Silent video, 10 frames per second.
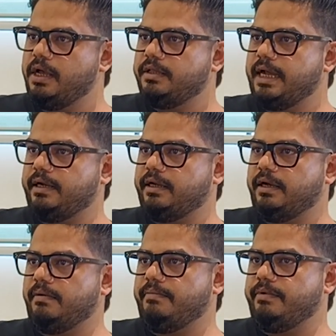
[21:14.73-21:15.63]

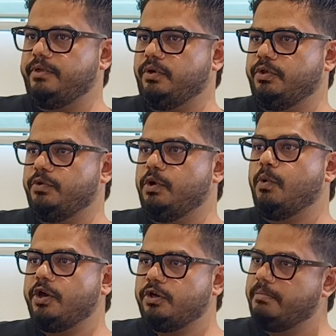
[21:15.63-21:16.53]
that you would
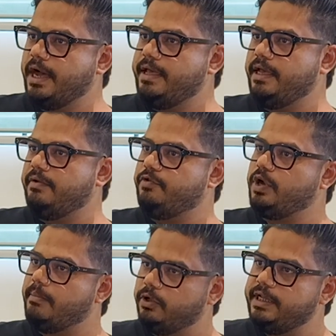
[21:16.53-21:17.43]
want to buy, and if you
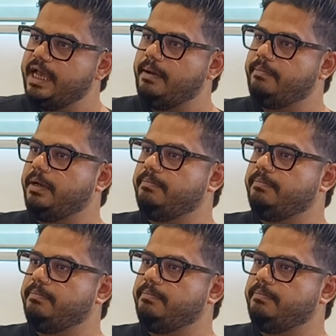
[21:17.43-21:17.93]
come on the app,